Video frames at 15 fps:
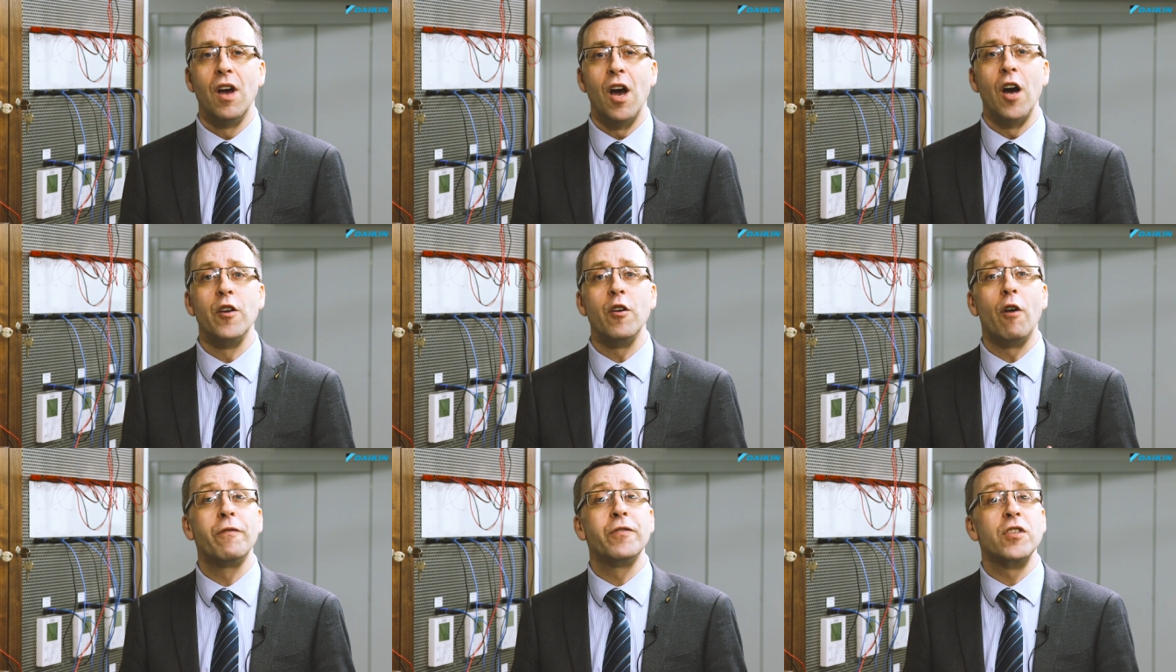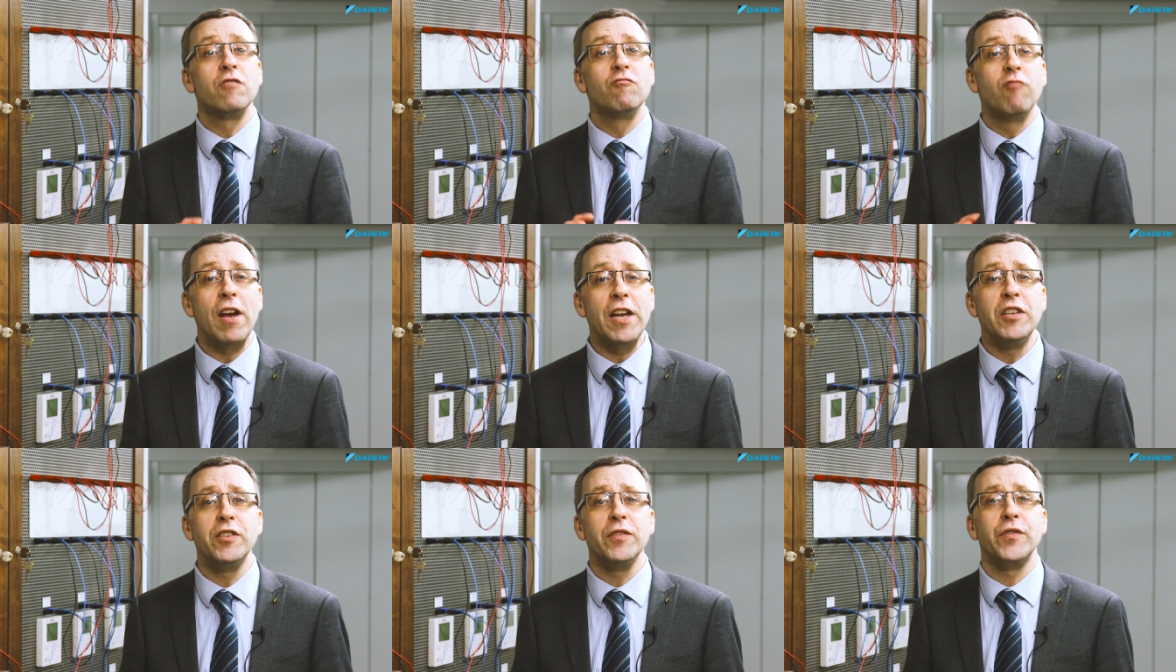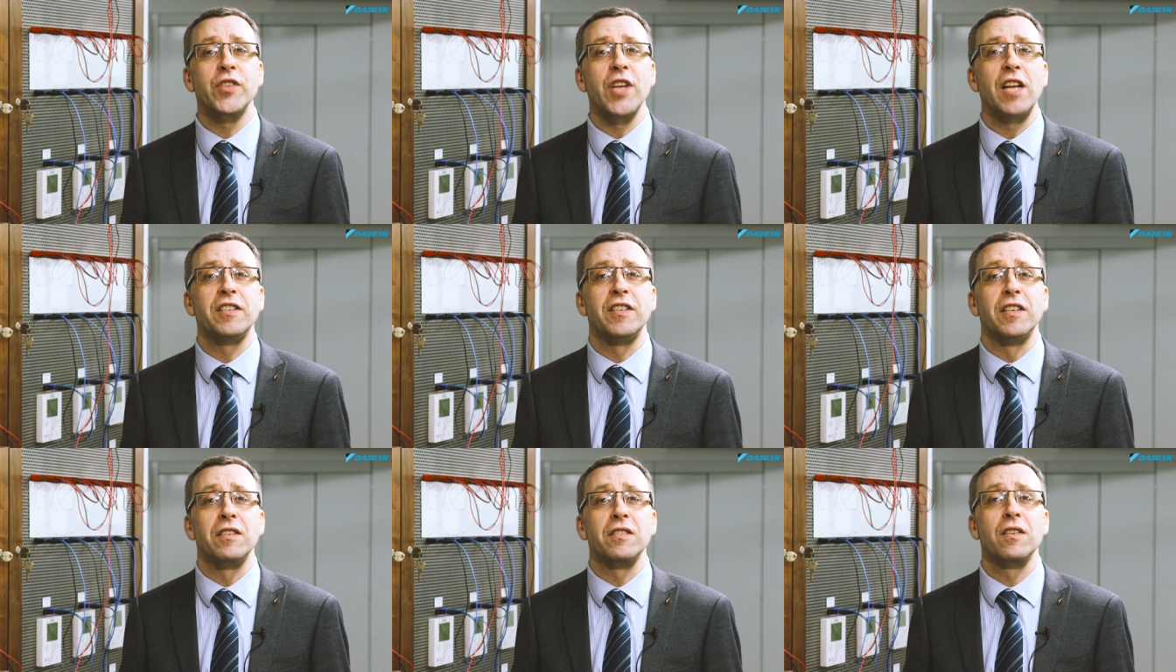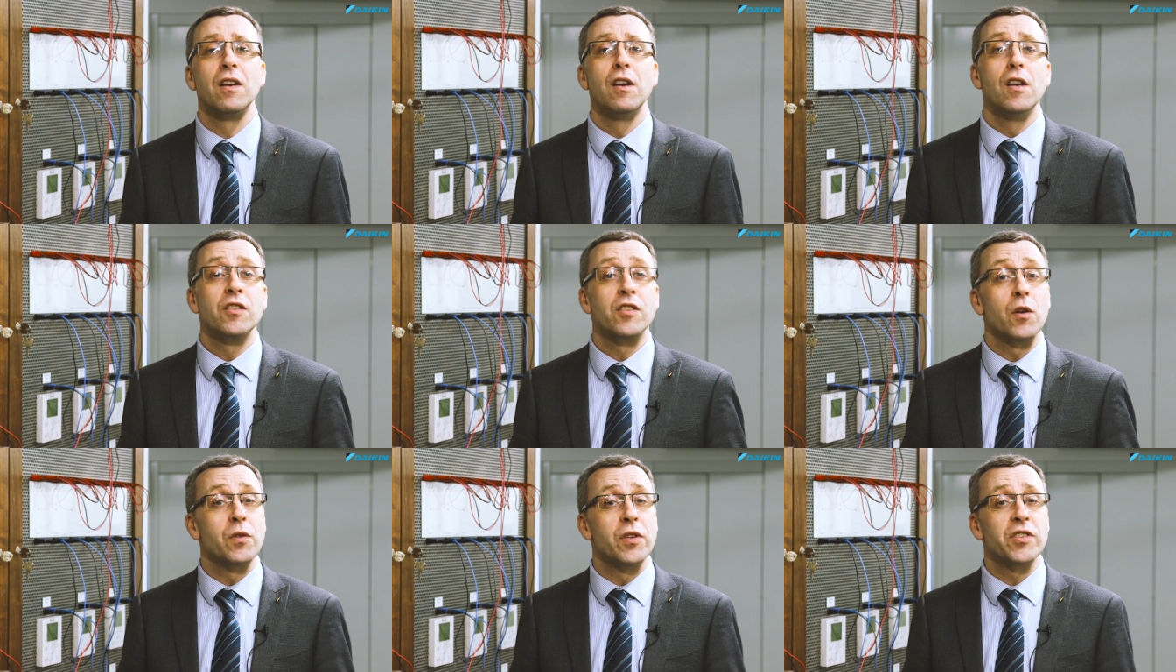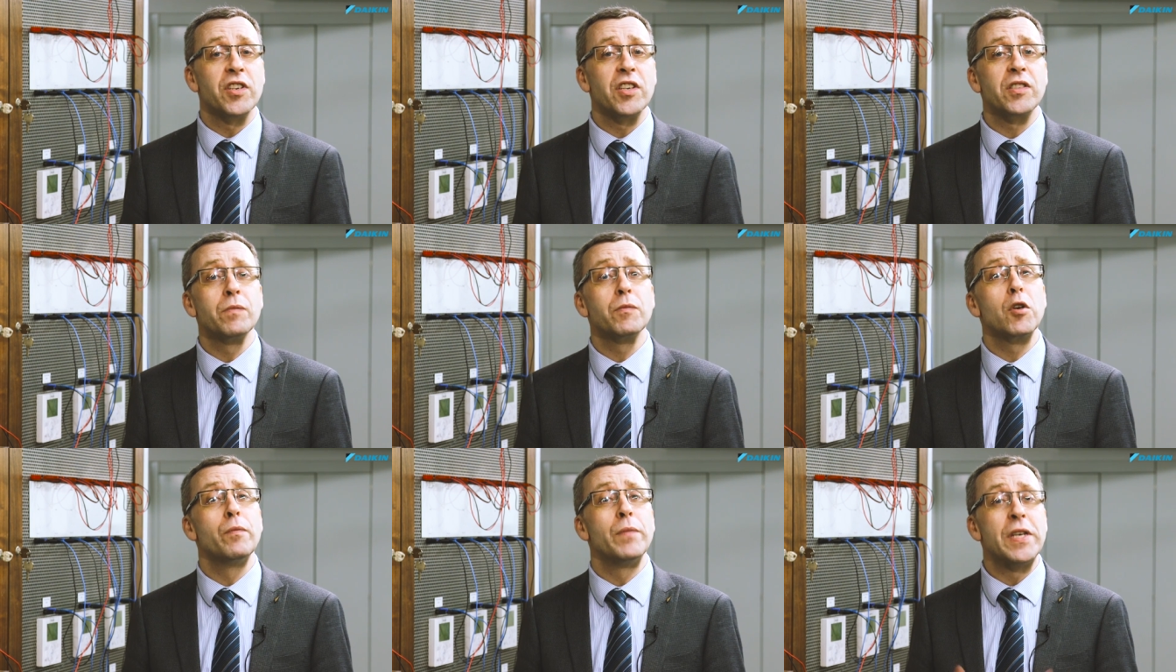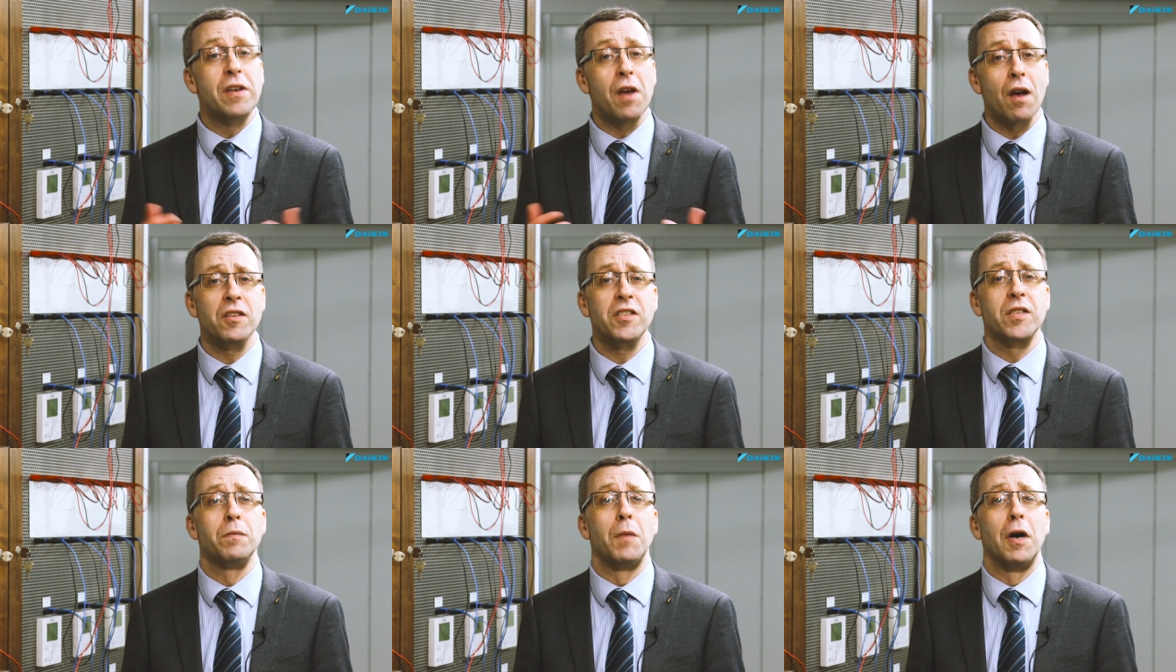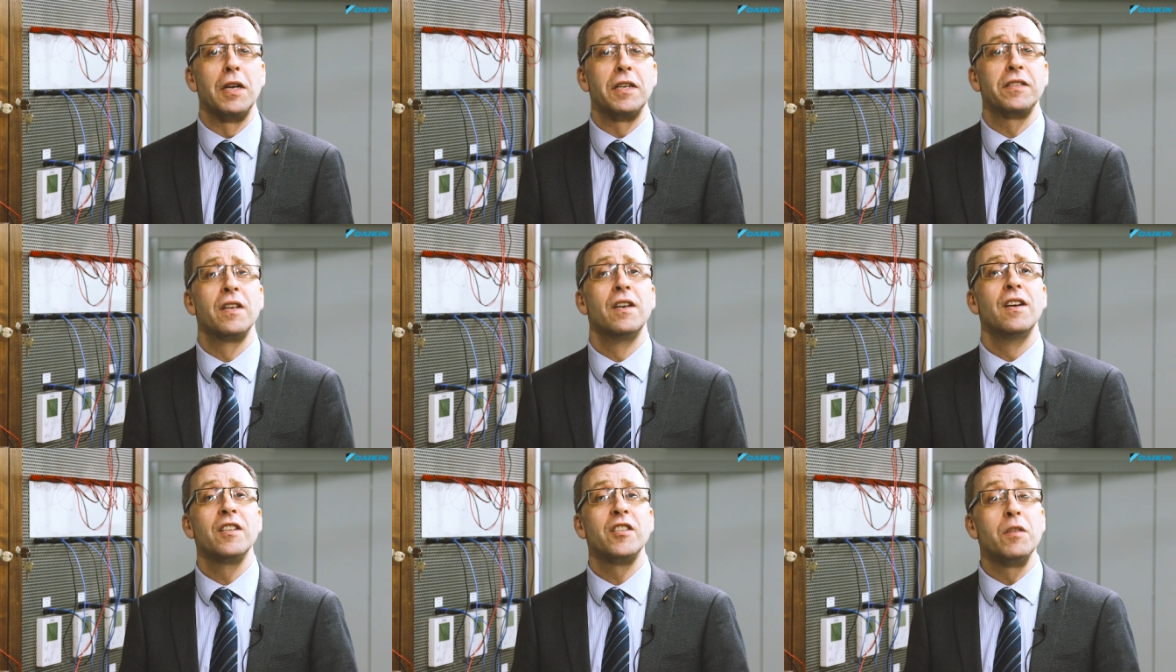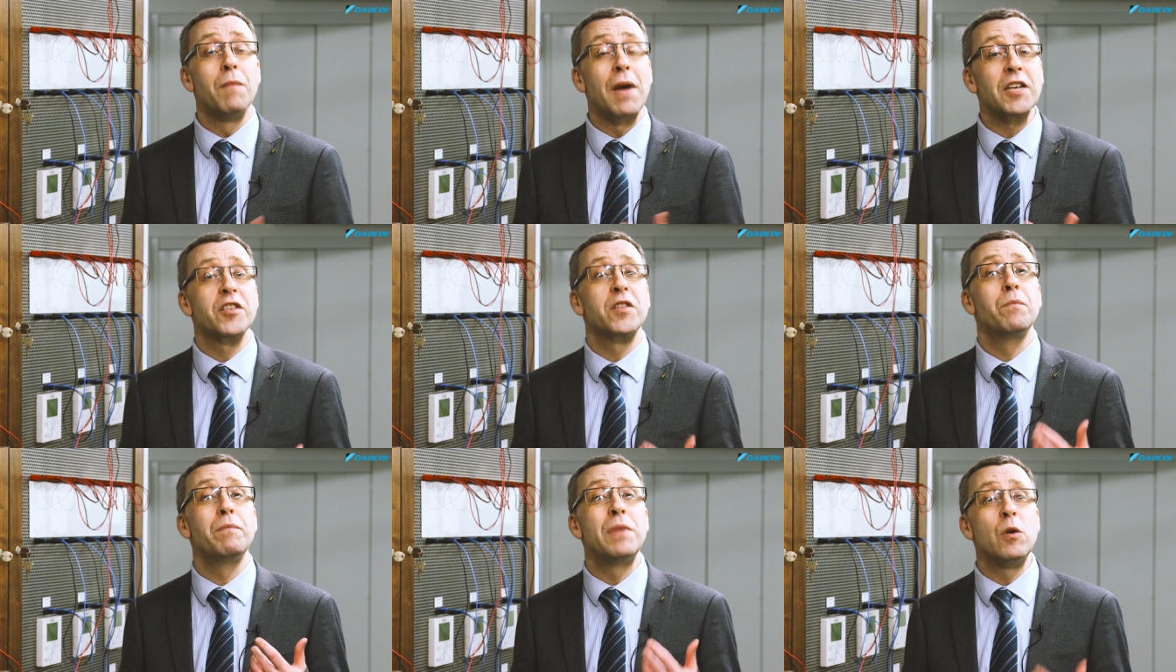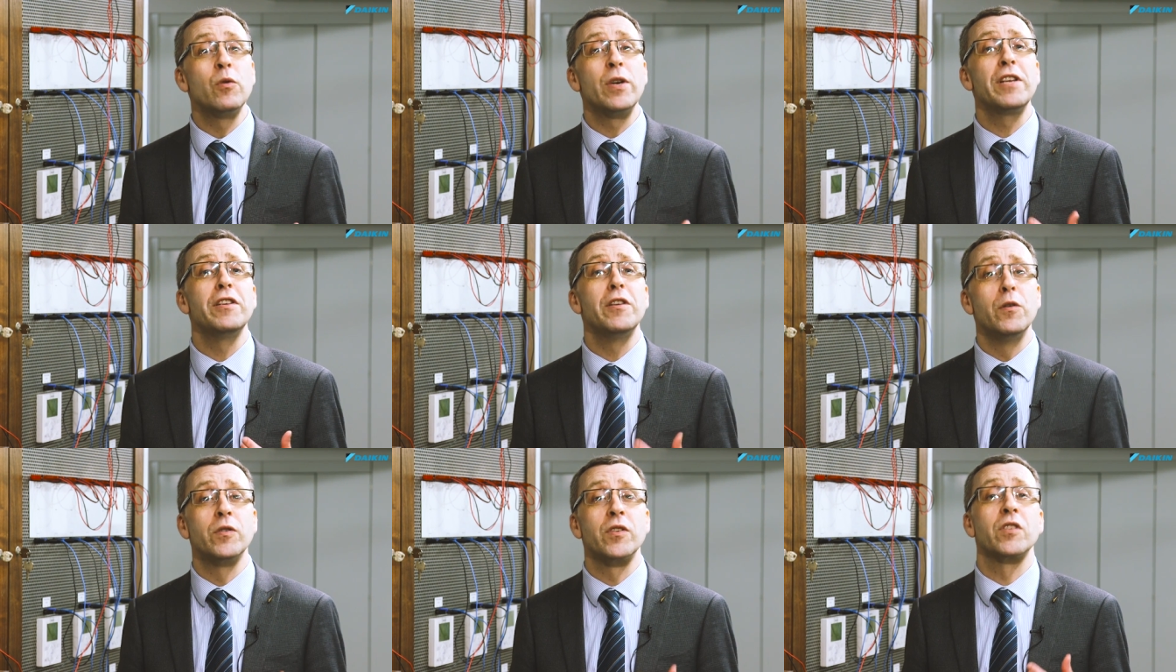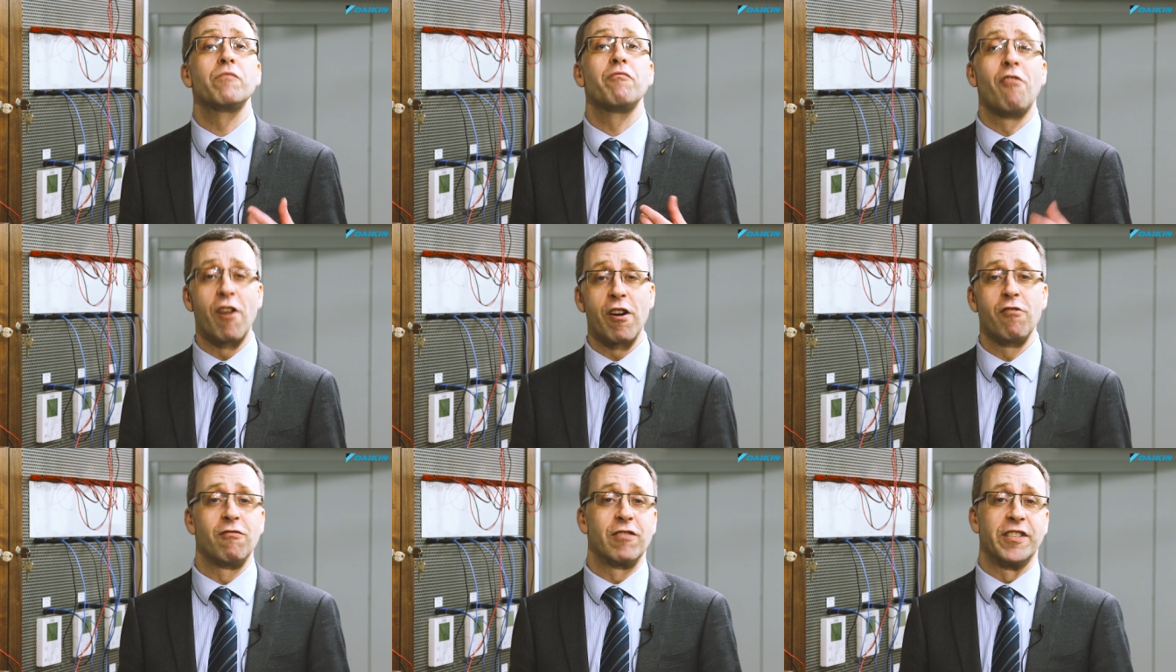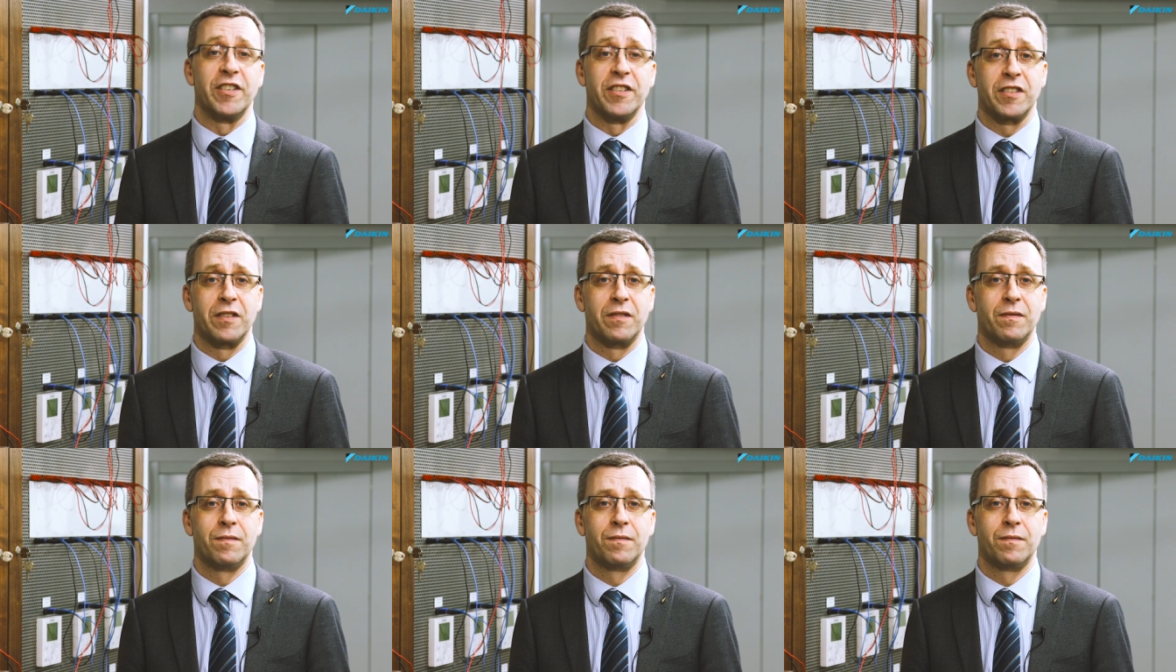and offers a range of settings so the system can be customised to match the building user's priorities.